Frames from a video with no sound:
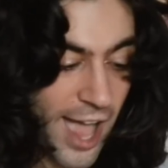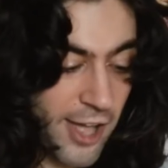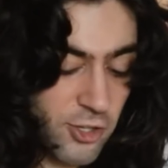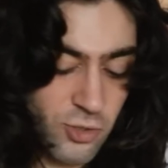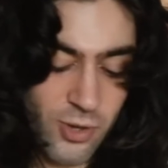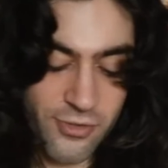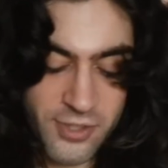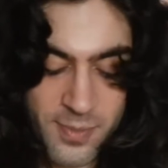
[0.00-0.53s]

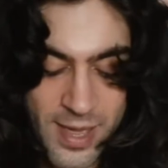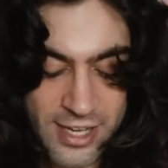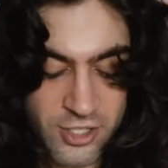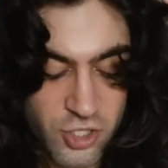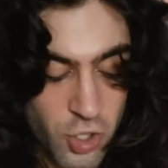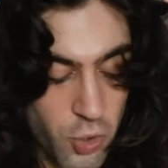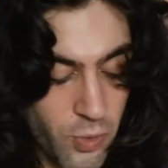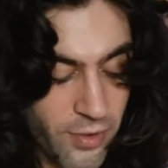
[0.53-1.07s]
also have to make
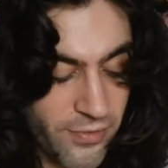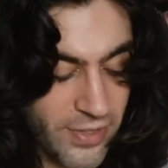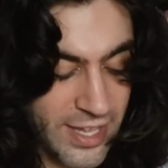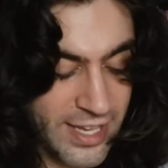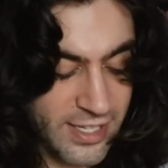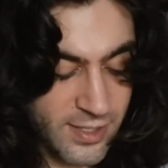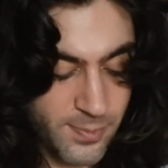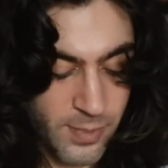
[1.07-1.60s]
2 of
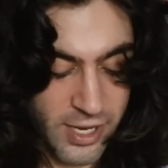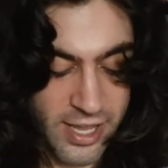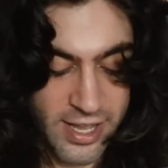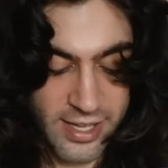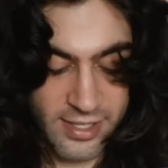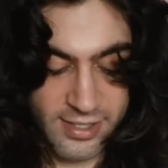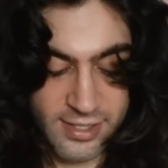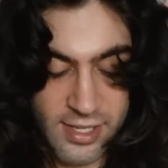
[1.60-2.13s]
these
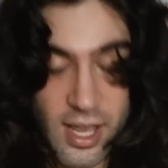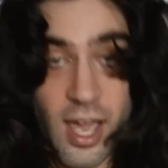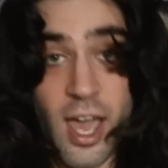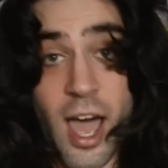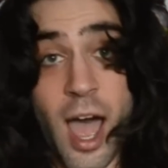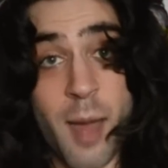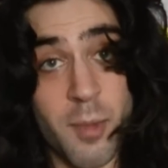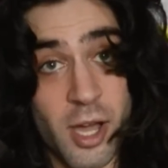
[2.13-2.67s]
because
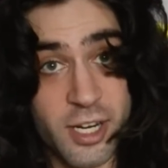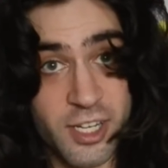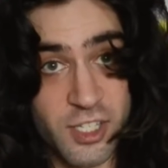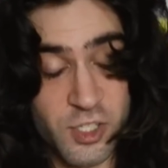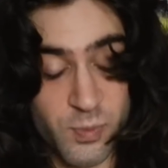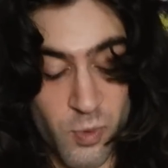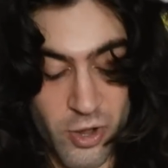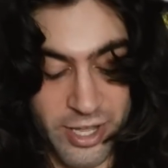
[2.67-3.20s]
I'm not gonna
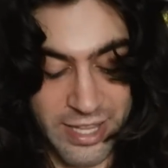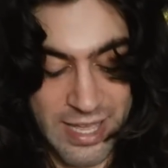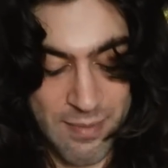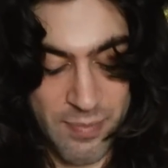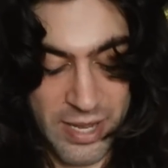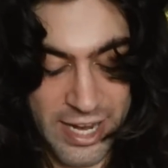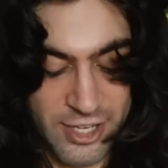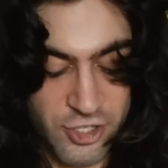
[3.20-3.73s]
spoil it,
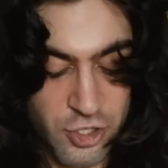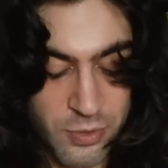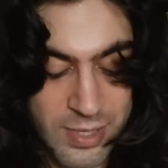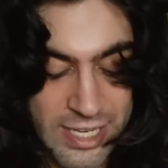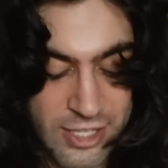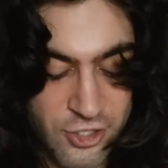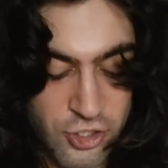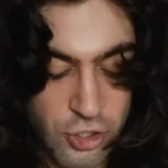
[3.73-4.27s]
but I do
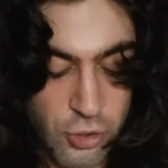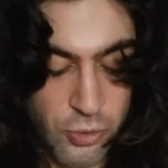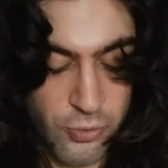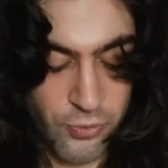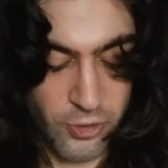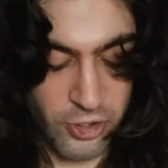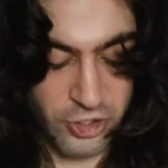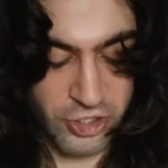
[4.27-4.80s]
need 2
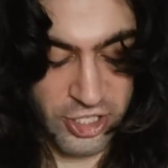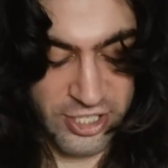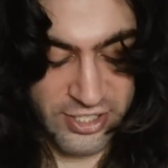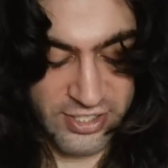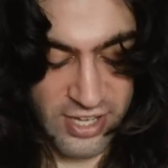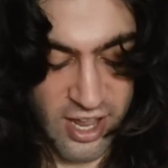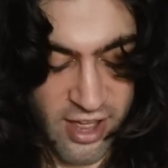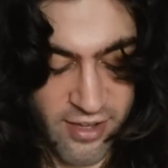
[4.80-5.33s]

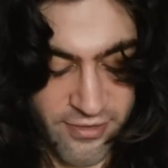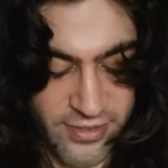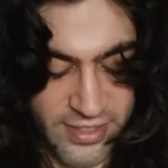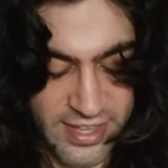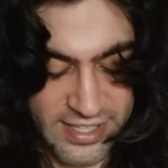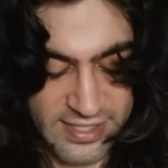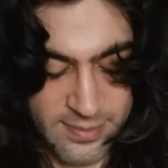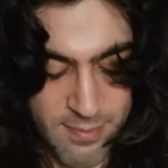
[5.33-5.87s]
versions of
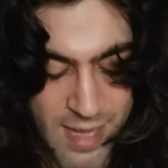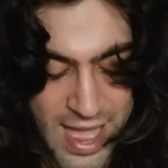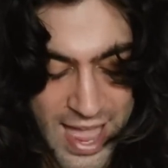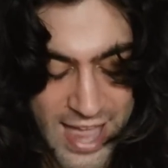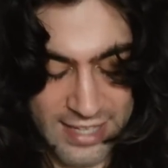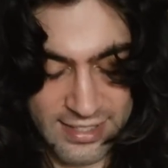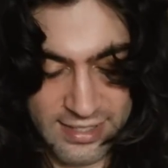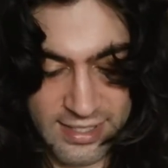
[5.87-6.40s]
this
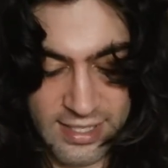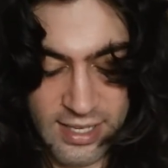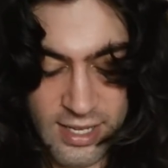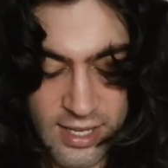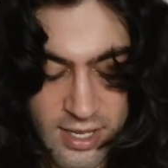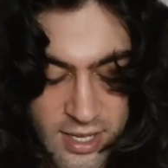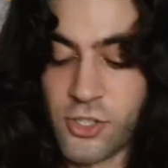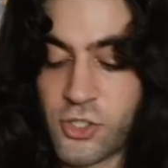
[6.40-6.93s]
mask.
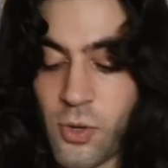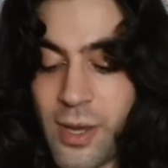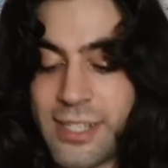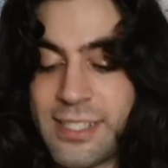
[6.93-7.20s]
So I